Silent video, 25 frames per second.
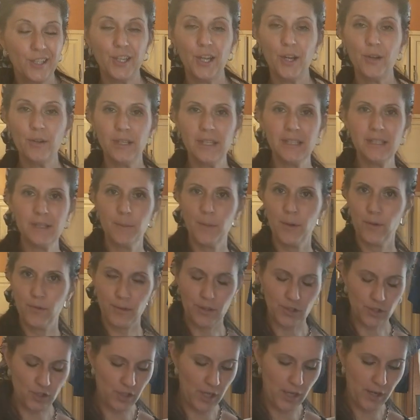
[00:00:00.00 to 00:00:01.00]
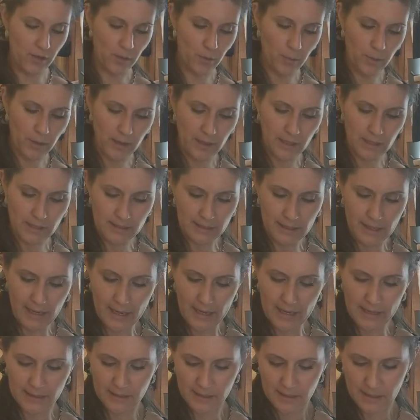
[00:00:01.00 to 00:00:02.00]
You don't need to be real gentle with this,
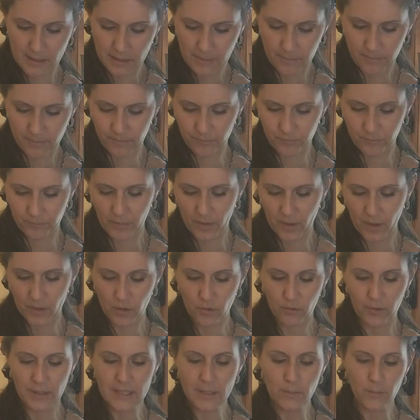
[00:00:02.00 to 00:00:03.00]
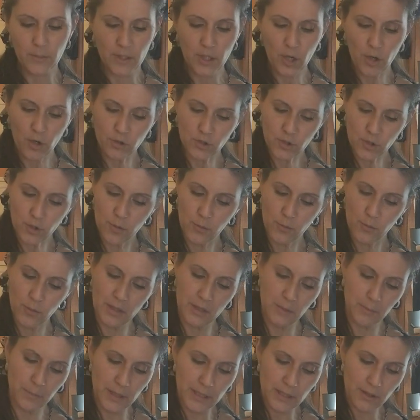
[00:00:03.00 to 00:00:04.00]
guys. The reason we don't do it
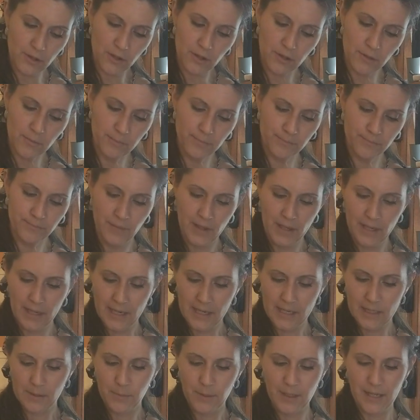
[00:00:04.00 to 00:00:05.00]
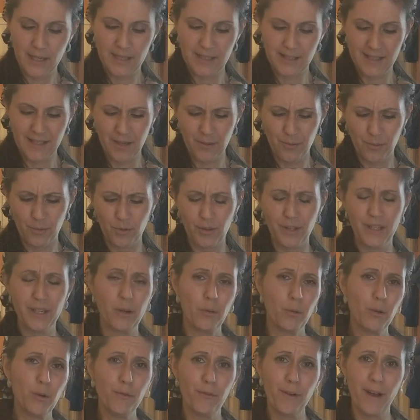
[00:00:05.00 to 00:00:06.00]
with the beater is because it will
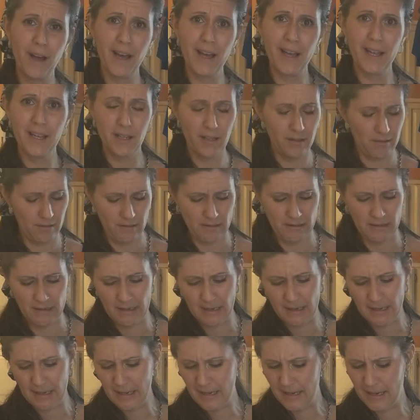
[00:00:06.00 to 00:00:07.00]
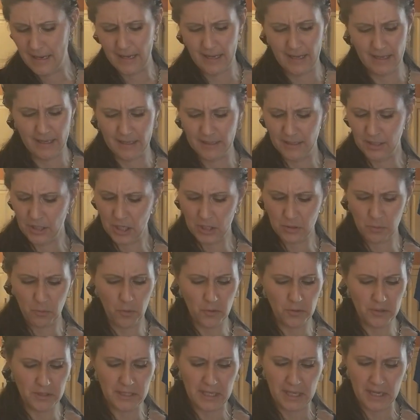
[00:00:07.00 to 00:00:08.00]
liquefy and just
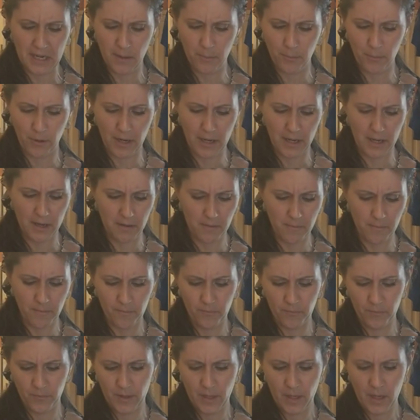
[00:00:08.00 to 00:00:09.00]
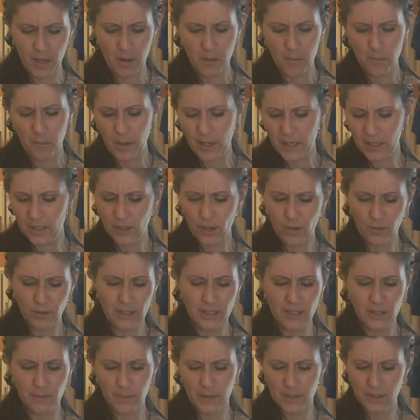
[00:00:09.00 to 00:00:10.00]
won't set up right. But you don't
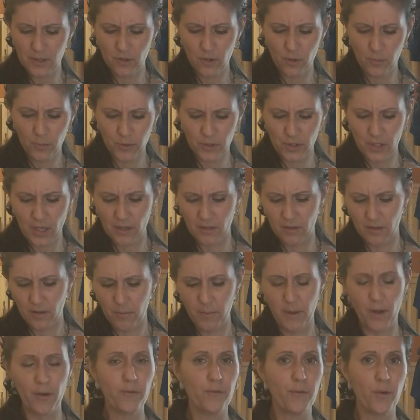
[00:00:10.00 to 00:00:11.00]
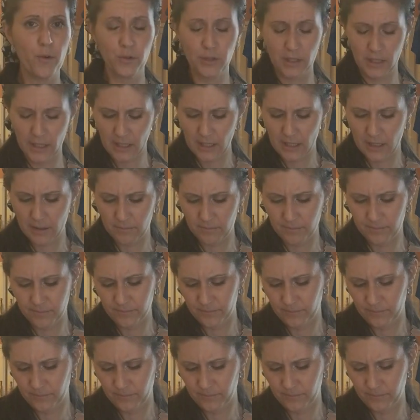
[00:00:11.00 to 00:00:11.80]
need to be super gentle about folding it.